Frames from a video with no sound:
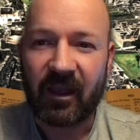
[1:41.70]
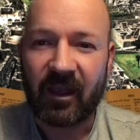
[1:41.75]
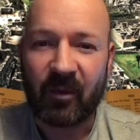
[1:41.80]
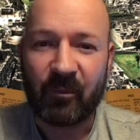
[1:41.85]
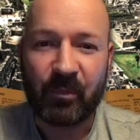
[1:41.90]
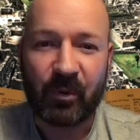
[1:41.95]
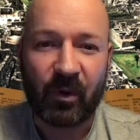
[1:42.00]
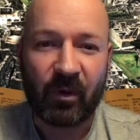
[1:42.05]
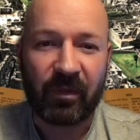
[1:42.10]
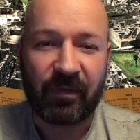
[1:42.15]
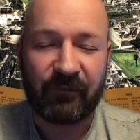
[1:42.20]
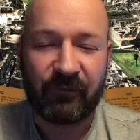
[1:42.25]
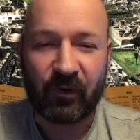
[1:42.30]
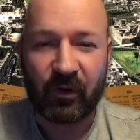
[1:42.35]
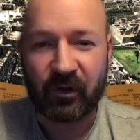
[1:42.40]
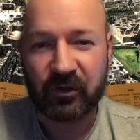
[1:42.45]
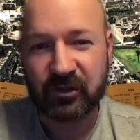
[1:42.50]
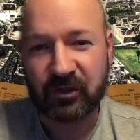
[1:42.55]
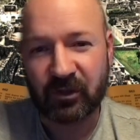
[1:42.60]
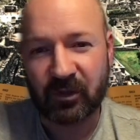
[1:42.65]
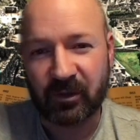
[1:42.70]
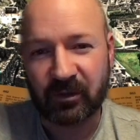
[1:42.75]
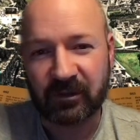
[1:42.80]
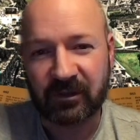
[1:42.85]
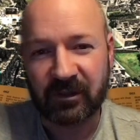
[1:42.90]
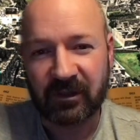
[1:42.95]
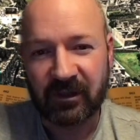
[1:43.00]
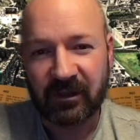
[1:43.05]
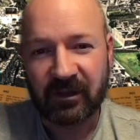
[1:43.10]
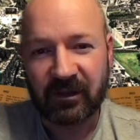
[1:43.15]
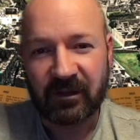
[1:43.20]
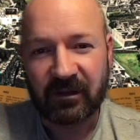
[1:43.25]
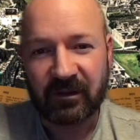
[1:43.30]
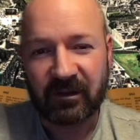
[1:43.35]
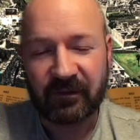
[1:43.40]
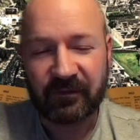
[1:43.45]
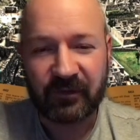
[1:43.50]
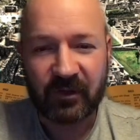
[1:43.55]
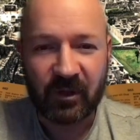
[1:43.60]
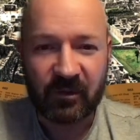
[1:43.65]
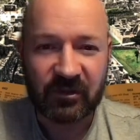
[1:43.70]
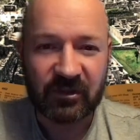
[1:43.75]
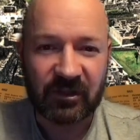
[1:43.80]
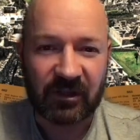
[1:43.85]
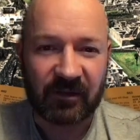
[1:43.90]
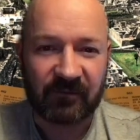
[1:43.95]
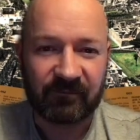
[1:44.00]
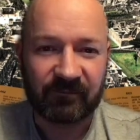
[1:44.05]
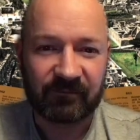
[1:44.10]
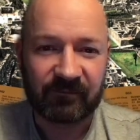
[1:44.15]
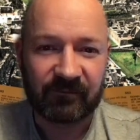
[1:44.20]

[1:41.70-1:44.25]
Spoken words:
Both foretold the future.